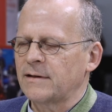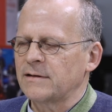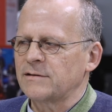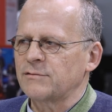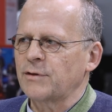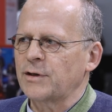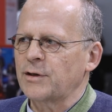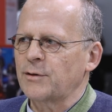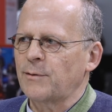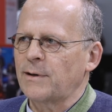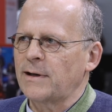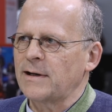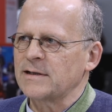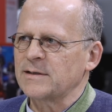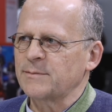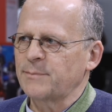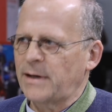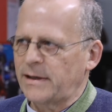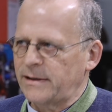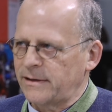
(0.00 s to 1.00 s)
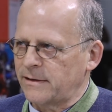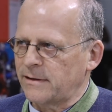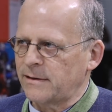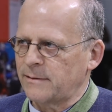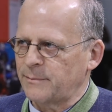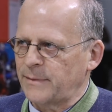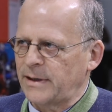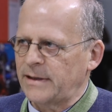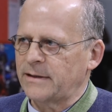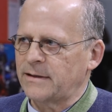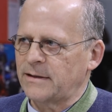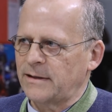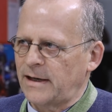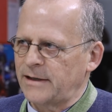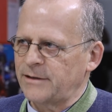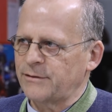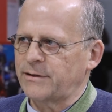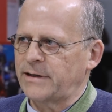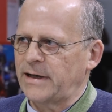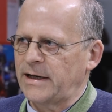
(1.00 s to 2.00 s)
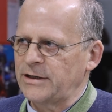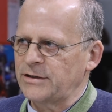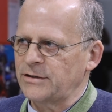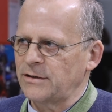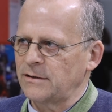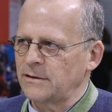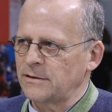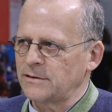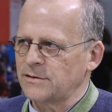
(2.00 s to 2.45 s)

this requires medical education.